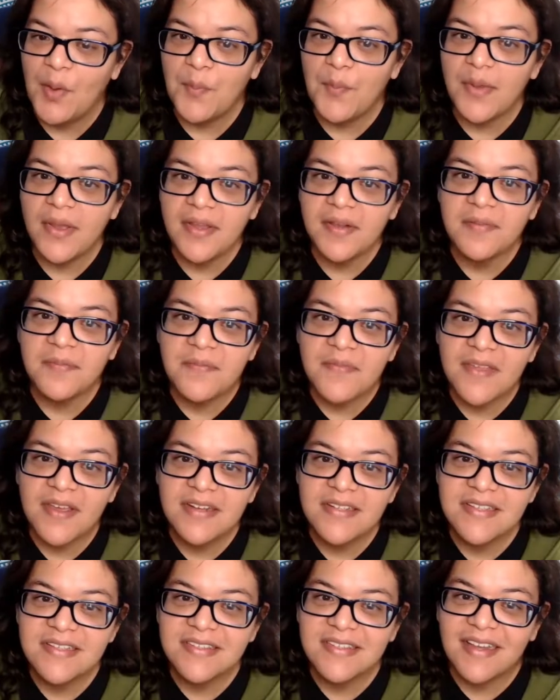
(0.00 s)
But I
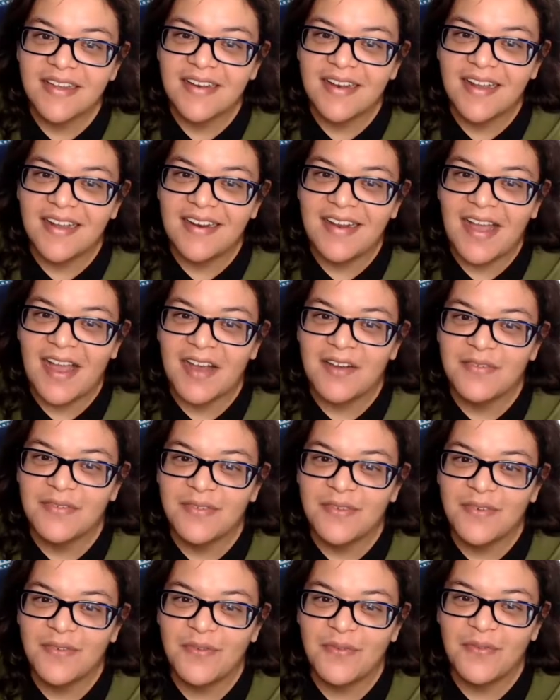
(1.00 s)
just thought I'd have
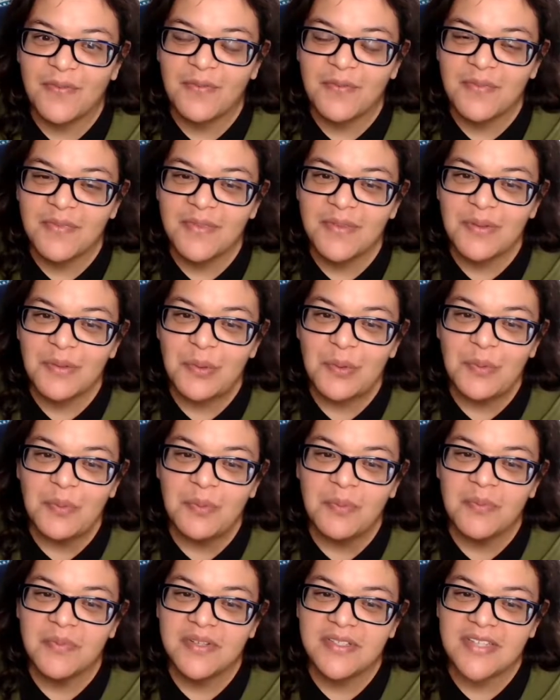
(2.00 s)
a little
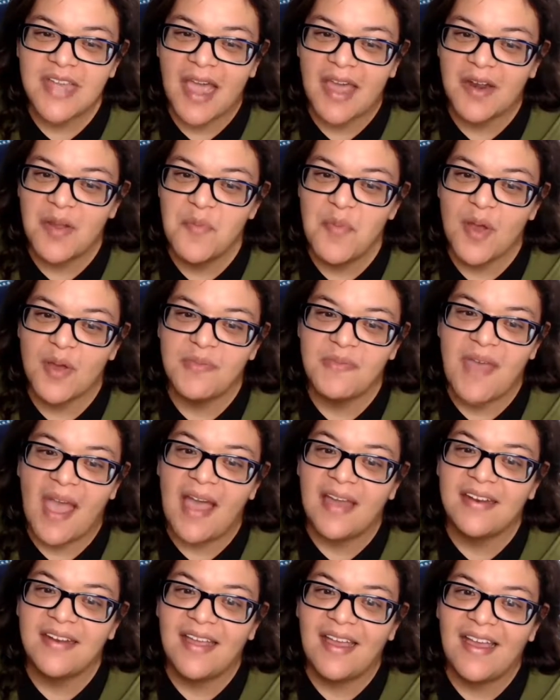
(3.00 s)
chat about
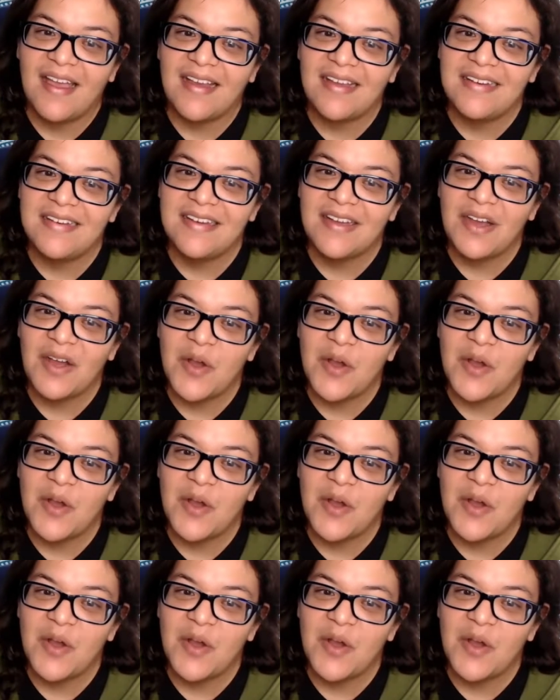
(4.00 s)
that. And